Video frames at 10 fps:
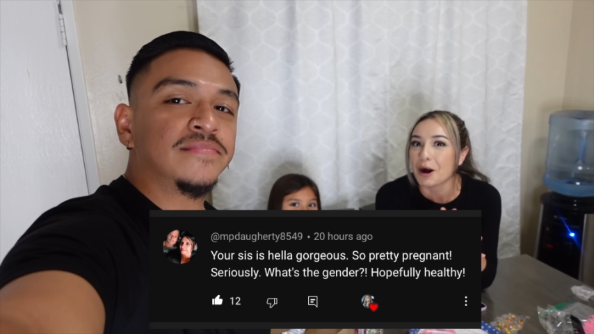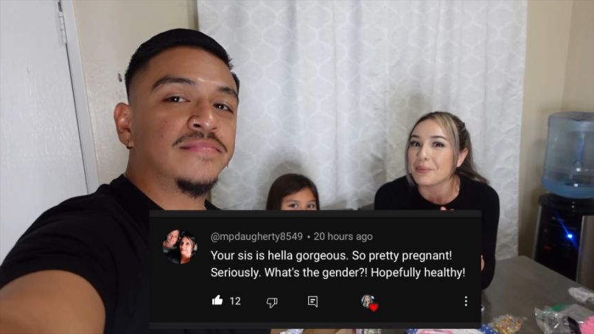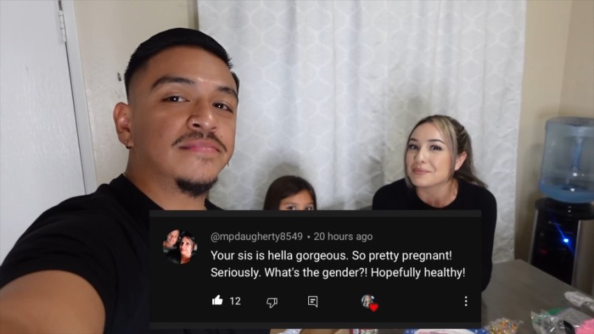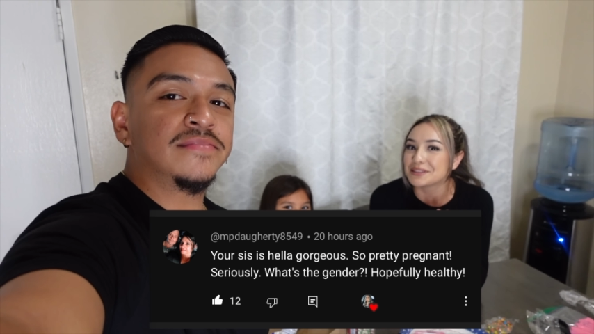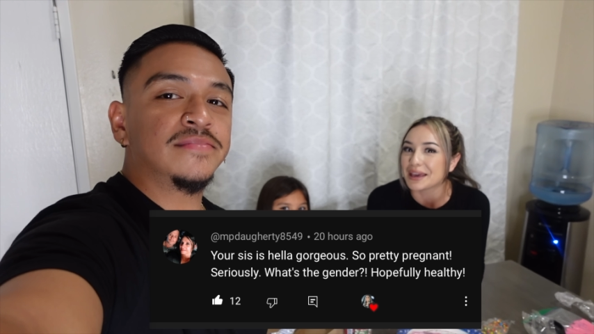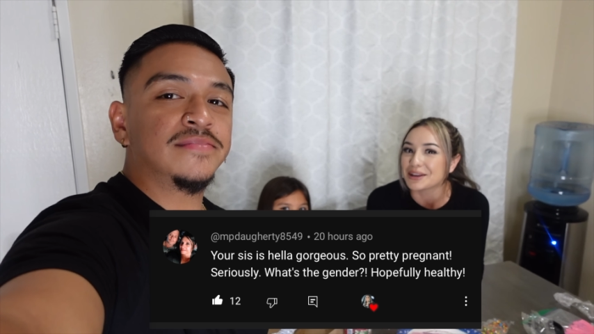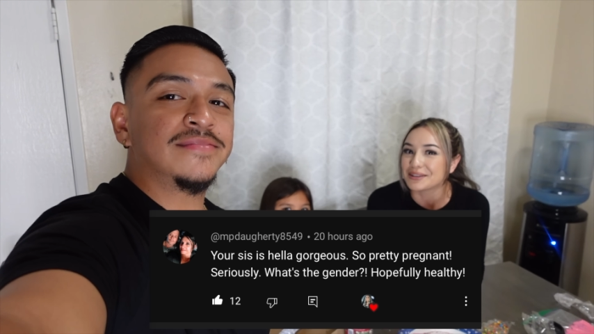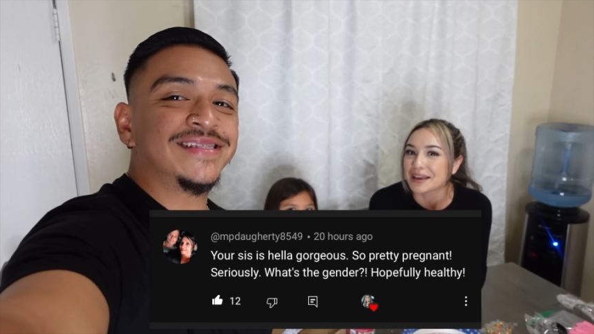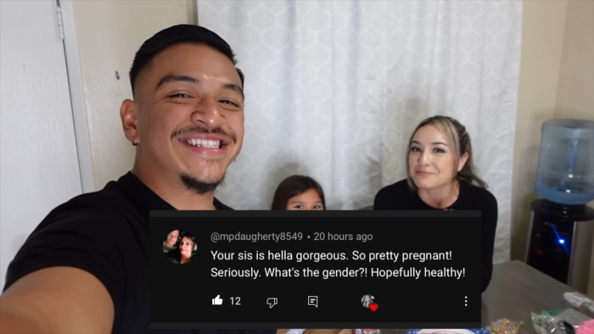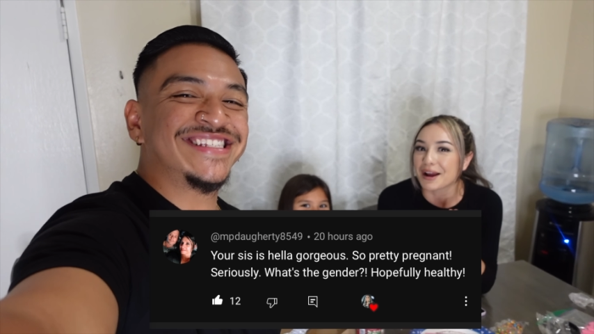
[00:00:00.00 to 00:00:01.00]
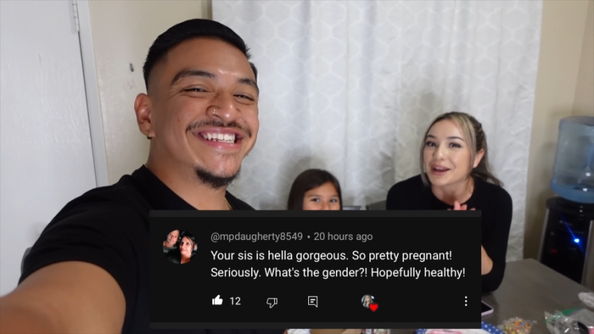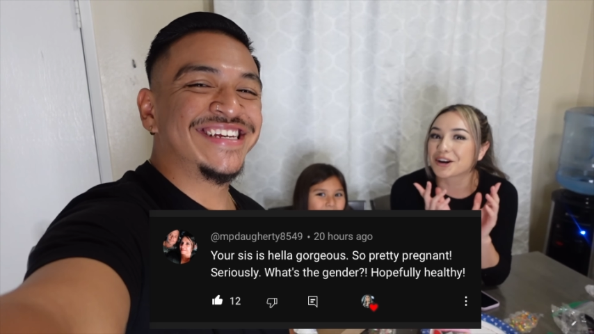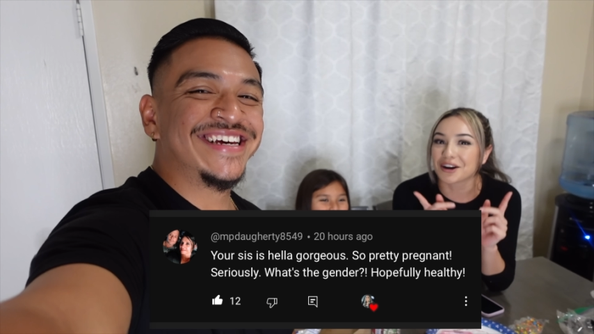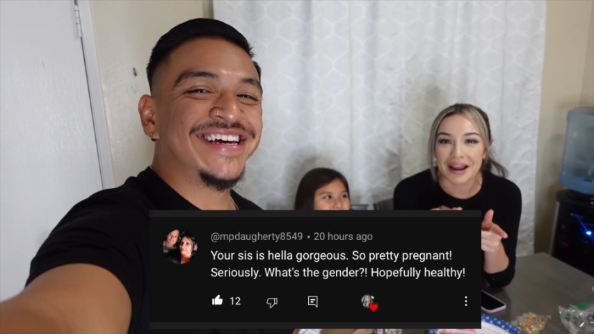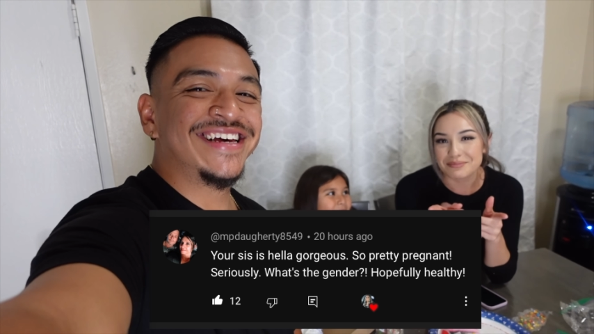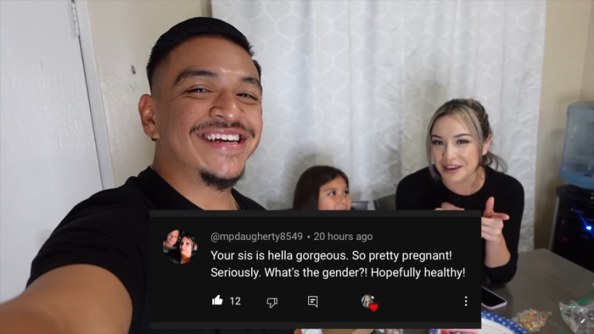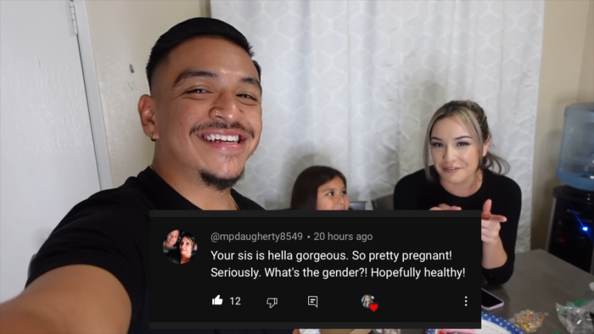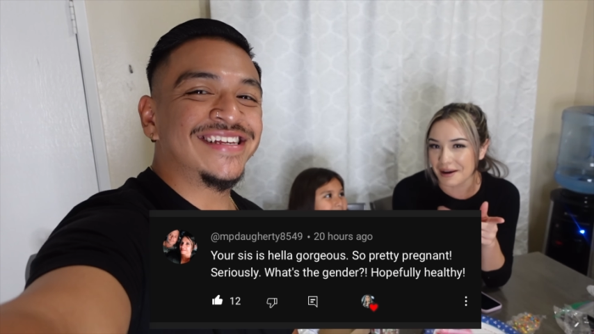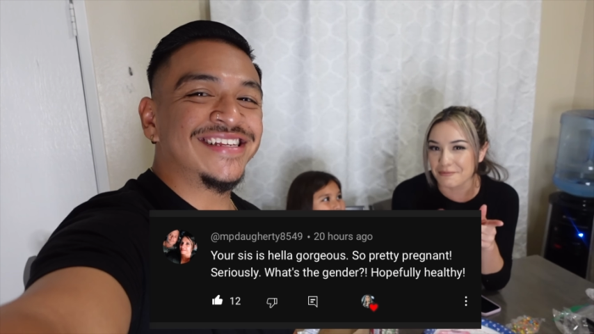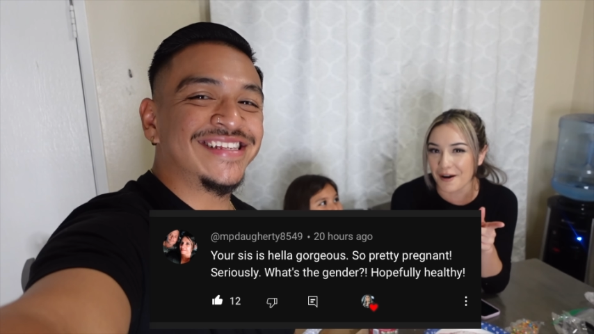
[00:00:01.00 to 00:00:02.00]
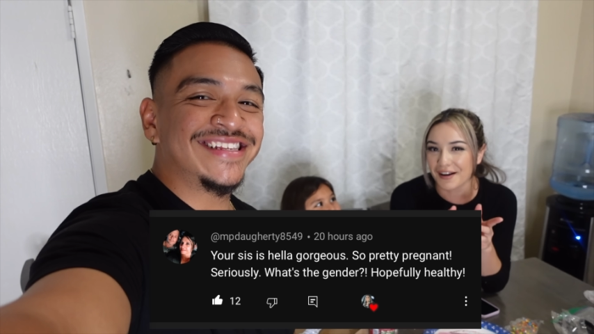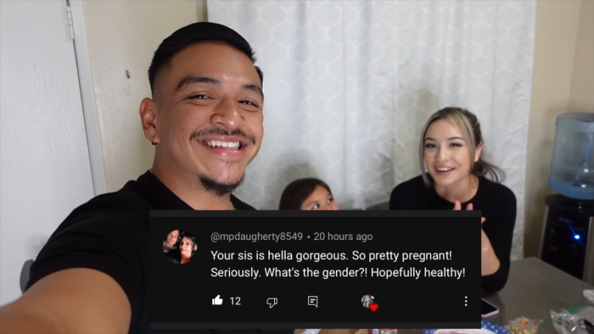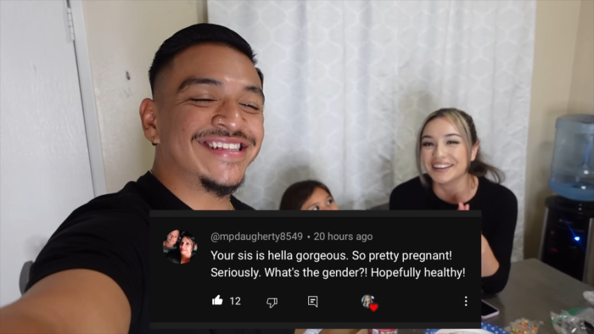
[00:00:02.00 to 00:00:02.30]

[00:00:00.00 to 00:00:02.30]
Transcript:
Speaker 1: hope I'm saying your name right. Correct me if I'm wrong.